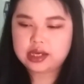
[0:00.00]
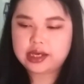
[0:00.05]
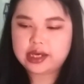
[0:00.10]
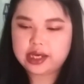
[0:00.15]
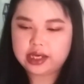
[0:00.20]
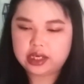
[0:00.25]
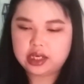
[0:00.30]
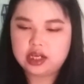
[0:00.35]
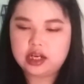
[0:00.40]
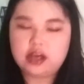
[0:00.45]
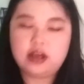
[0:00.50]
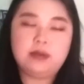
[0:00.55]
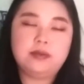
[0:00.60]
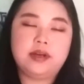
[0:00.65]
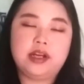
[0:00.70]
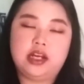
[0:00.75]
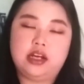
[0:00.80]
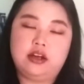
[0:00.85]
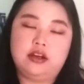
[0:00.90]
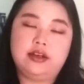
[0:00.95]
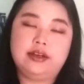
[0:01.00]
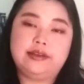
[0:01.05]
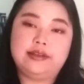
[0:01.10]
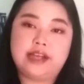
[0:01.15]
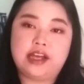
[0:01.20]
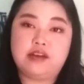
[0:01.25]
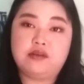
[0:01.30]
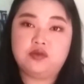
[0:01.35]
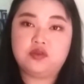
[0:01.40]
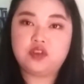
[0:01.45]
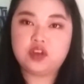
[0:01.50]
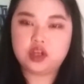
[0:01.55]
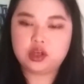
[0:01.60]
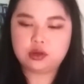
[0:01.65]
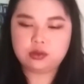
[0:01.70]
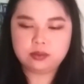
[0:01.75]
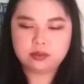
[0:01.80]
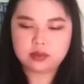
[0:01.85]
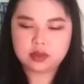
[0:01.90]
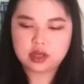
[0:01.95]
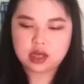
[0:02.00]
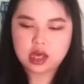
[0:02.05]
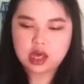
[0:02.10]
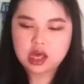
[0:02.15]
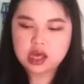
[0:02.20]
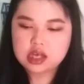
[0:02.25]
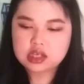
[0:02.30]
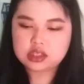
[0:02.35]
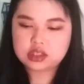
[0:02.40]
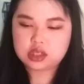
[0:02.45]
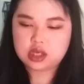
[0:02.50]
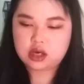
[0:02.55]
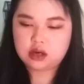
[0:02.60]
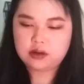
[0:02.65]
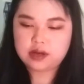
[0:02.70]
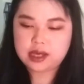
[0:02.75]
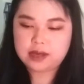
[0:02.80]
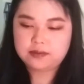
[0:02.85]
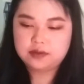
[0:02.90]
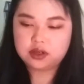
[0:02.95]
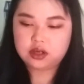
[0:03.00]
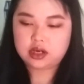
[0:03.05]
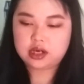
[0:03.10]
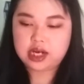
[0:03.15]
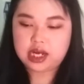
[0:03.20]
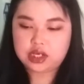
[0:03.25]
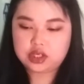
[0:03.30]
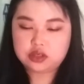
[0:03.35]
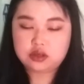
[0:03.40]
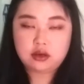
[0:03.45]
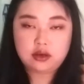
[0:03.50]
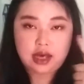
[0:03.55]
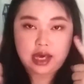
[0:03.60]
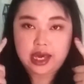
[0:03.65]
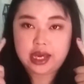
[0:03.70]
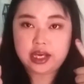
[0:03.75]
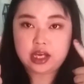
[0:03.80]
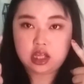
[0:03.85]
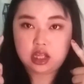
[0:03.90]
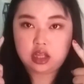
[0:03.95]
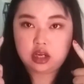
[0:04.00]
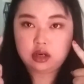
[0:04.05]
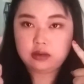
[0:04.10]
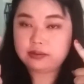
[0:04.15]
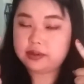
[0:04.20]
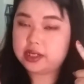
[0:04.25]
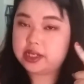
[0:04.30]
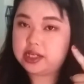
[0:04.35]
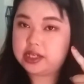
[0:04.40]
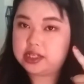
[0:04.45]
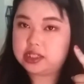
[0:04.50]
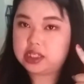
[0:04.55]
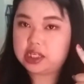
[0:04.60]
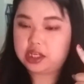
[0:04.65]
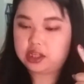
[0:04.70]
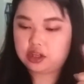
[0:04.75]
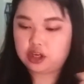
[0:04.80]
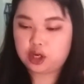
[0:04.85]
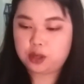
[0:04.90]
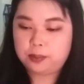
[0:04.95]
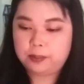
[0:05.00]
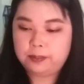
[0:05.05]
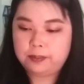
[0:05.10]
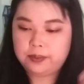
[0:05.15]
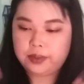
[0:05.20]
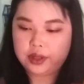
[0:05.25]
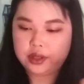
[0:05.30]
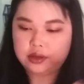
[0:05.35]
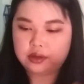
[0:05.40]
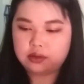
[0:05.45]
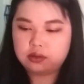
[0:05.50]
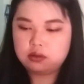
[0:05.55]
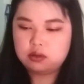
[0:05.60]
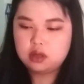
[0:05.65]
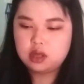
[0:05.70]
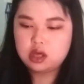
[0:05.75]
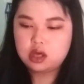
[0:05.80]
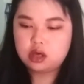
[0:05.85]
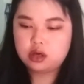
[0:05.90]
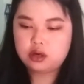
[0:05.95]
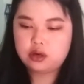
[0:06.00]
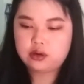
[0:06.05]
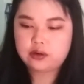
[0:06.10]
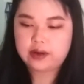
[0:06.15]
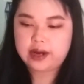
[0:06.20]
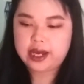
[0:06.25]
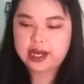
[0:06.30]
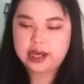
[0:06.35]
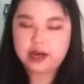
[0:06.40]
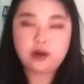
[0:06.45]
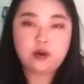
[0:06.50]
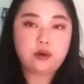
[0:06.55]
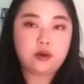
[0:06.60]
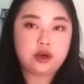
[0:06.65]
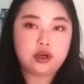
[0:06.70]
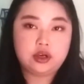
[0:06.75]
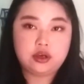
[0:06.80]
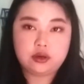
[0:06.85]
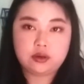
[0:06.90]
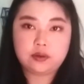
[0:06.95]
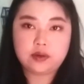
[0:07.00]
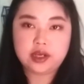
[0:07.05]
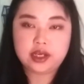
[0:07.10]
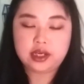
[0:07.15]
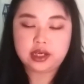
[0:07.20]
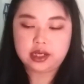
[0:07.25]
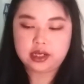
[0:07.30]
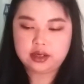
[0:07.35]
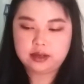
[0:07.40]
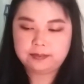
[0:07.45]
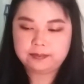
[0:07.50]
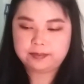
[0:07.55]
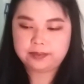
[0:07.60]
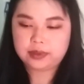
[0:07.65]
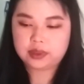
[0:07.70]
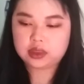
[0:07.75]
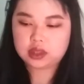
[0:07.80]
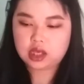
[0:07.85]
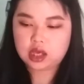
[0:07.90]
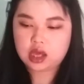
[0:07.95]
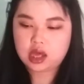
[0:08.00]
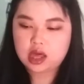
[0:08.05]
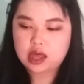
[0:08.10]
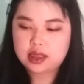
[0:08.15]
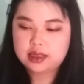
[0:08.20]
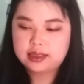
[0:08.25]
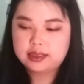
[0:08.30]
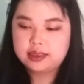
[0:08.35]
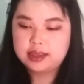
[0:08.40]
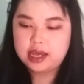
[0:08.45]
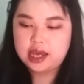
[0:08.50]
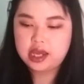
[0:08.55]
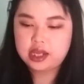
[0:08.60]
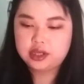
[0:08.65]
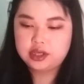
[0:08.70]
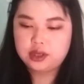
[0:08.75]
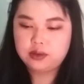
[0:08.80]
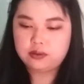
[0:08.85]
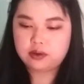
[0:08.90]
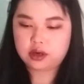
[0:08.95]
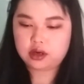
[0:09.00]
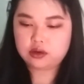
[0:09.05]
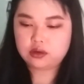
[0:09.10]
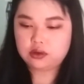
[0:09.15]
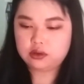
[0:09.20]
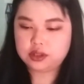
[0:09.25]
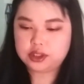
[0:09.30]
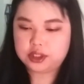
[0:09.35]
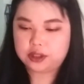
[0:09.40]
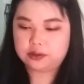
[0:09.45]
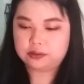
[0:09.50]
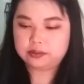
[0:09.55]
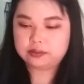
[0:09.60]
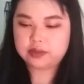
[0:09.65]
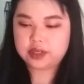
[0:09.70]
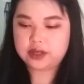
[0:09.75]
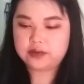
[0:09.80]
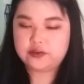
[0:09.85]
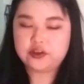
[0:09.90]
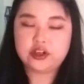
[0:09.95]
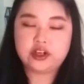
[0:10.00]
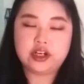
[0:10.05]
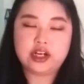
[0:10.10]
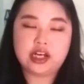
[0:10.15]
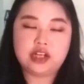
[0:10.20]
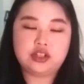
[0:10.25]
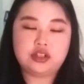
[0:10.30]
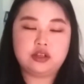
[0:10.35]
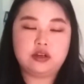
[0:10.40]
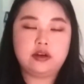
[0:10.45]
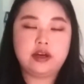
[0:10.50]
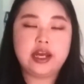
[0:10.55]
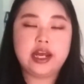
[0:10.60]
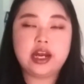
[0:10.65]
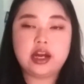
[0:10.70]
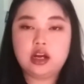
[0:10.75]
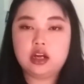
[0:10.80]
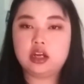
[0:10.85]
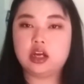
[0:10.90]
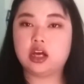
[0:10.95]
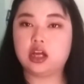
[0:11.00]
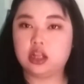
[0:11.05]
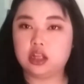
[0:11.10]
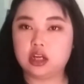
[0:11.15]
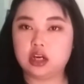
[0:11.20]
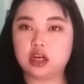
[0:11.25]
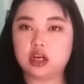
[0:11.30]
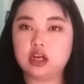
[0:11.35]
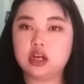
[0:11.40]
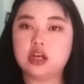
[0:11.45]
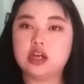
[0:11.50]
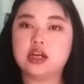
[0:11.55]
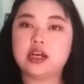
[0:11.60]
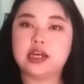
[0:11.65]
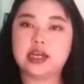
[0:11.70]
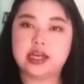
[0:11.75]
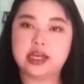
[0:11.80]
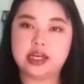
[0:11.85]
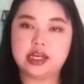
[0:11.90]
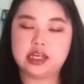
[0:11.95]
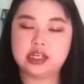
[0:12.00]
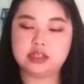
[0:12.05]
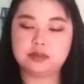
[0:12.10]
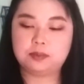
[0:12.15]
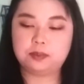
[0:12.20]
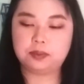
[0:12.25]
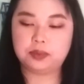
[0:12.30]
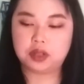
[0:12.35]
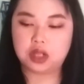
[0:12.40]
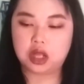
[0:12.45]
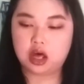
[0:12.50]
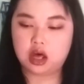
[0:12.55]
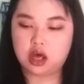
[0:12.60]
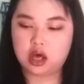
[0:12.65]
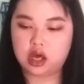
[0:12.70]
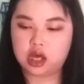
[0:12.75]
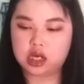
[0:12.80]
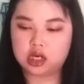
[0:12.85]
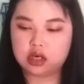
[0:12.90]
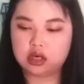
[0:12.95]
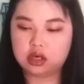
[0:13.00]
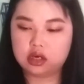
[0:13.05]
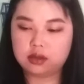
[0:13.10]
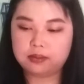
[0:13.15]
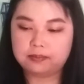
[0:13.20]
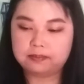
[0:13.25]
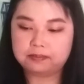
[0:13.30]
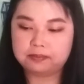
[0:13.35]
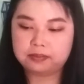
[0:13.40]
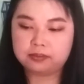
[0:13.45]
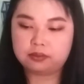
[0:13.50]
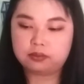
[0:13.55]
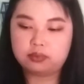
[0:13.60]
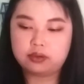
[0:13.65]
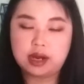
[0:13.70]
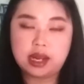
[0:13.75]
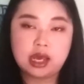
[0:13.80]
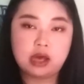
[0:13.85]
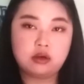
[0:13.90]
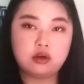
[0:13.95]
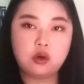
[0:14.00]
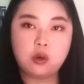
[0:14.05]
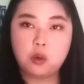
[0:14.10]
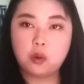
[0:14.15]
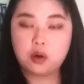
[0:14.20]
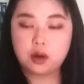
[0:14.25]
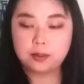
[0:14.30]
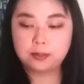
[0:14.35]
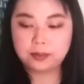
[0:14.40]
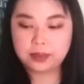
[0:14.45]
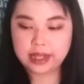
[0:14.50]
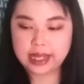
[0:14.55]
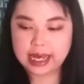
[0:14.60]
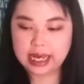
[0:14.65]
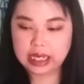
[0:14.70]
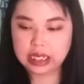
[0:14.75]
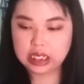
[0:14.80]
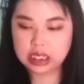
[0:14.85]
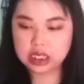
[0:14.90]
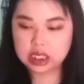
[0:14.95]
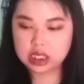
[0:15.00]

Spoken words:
it can help narrow it down for you. So if your natural eye color is either blue, gray, or green, then you are cool tone. If your natural hair color is blonde, brown, or black,